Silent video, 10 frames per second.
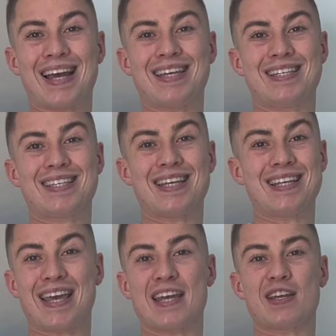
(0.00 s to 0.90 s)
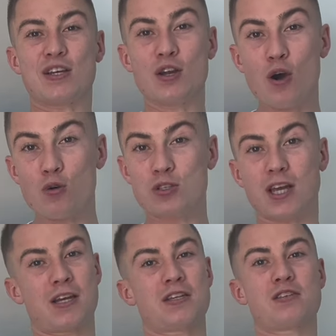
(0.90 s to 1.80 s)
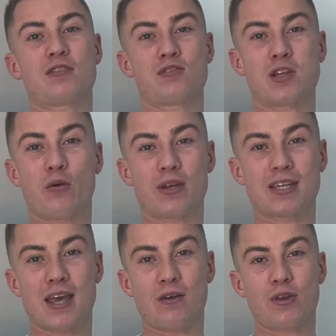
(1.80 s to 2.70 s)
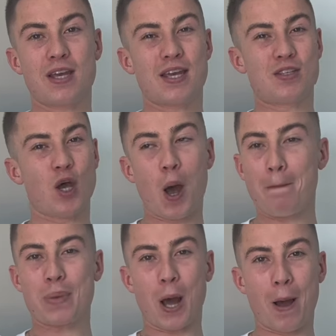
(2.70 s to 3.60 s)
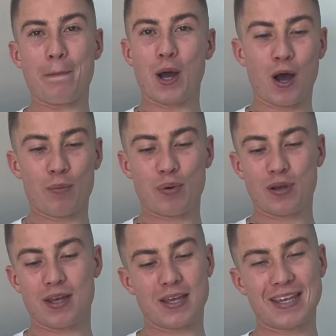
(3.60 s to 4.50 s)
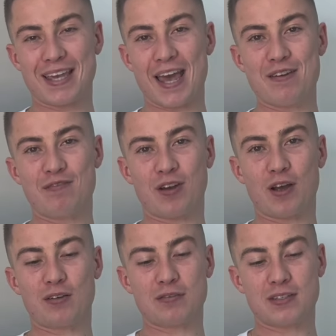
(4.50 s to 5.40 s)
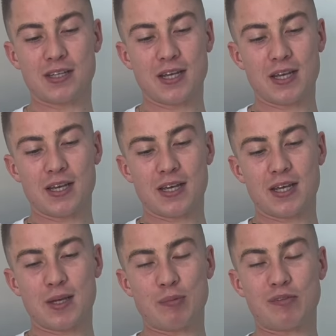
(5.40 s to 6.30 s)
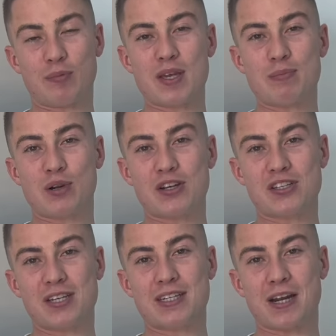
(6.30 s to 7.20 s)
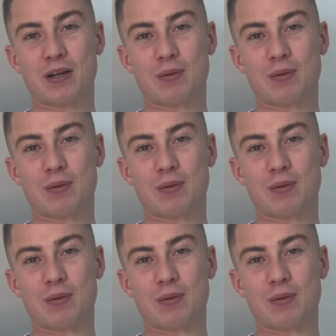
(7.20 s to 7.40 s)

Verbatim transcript: is indicating no signs of slowing down up, up, up. Get involved. for me personally, Daragh